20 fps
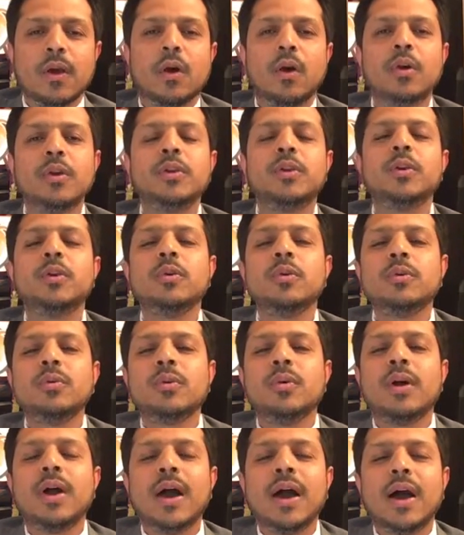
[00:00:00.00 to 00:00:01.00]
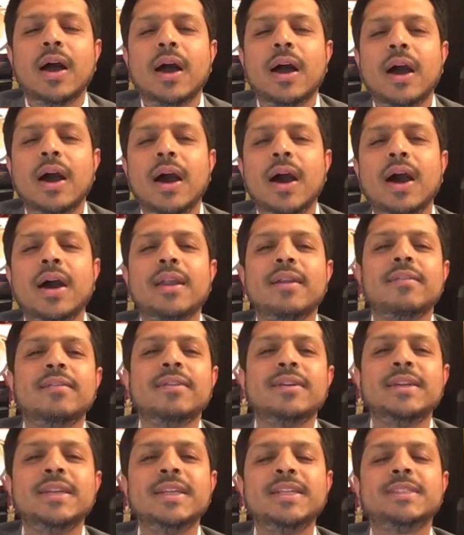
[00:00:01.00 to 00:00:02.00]
or you are
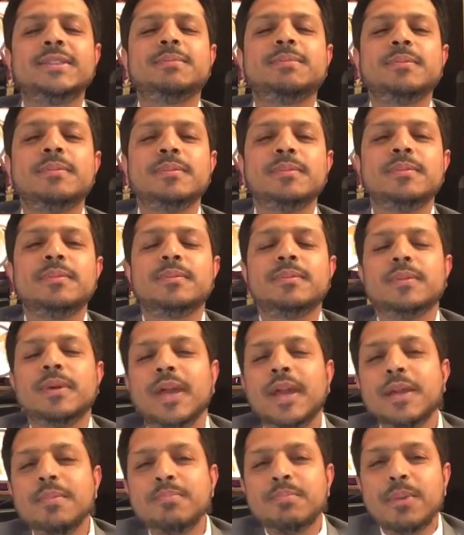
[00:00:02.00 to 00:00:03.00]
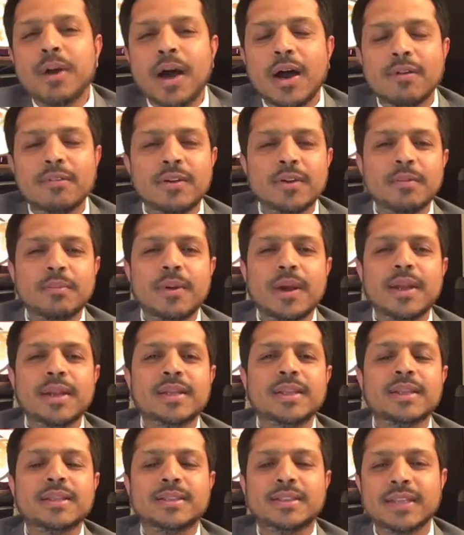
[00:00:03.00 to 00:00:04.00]
disempowered by
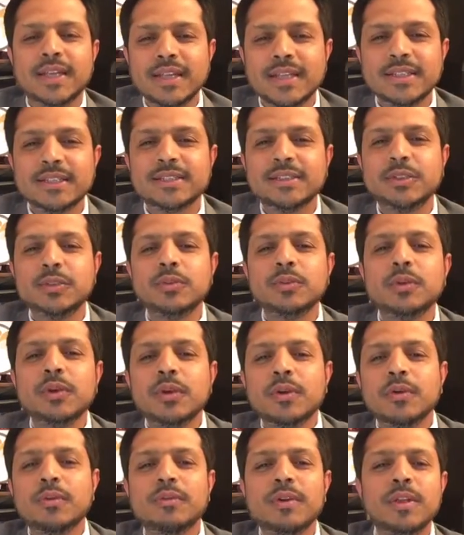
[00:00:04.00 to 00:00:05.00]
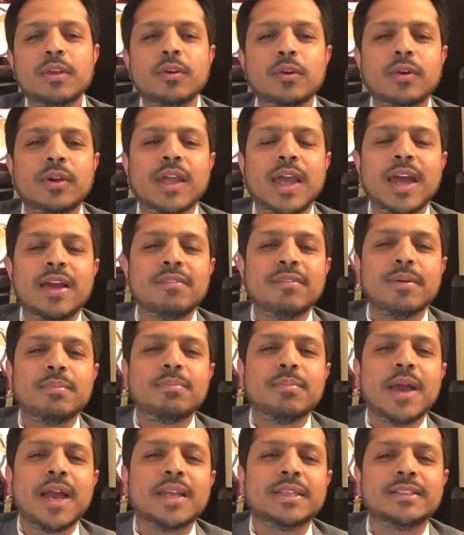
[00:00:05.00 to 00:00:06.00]
the things you will not have a
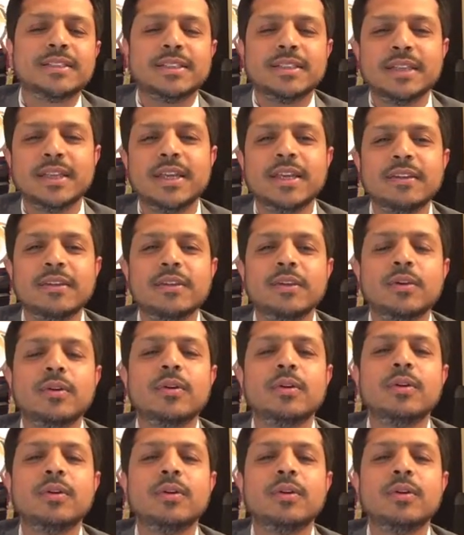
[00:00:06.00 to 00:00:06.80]
passion in